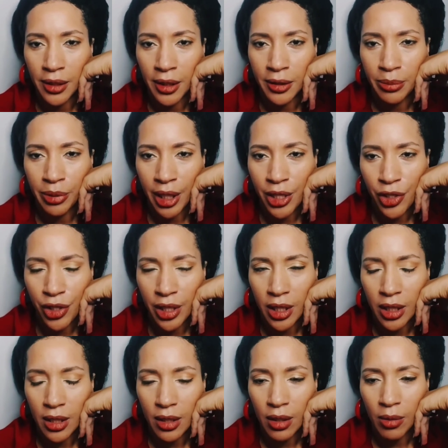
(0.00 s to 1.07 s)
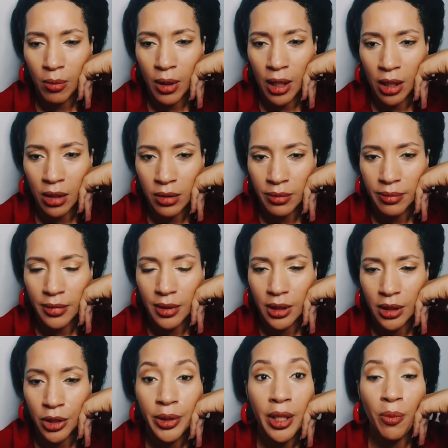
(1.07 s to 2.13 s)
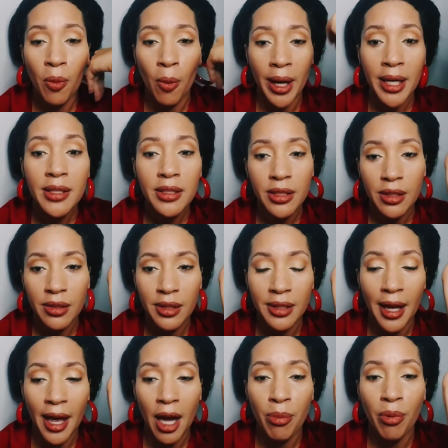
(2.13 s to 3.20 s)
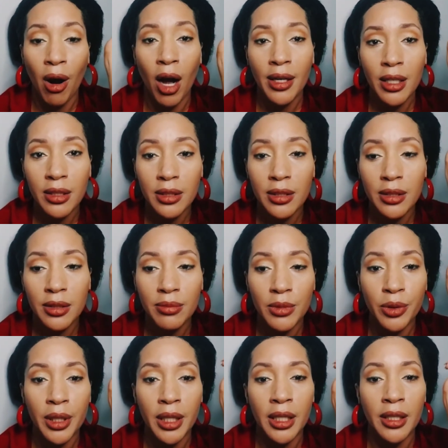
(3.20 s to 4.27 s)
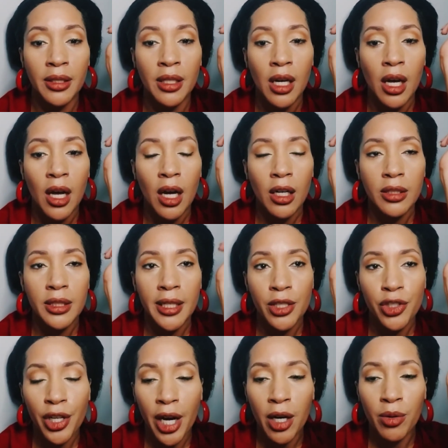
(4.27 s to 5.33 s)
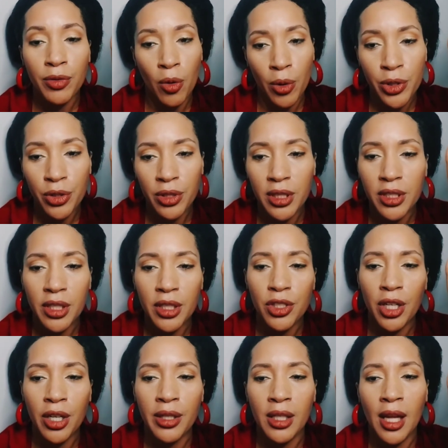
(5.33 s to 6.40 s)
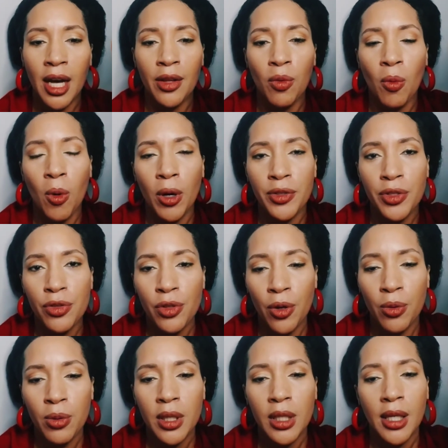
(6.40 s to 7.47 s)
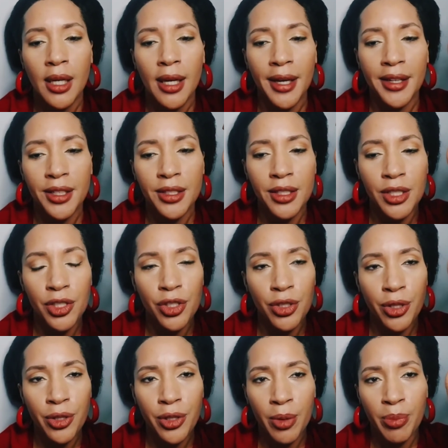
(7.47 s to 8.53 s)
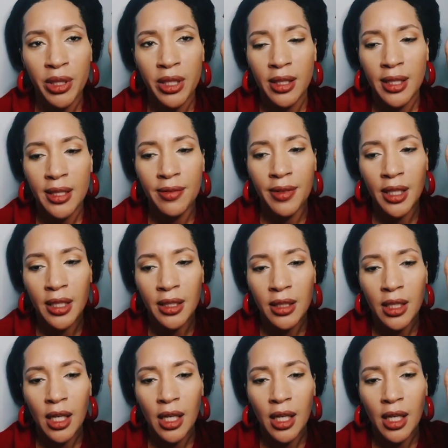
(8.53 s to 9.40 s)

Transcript: brushing. Well, you can wet and add products. You can take a shower, of course. You need to take a shower and allow the water to soak. And conditioner, you can put in leave-in.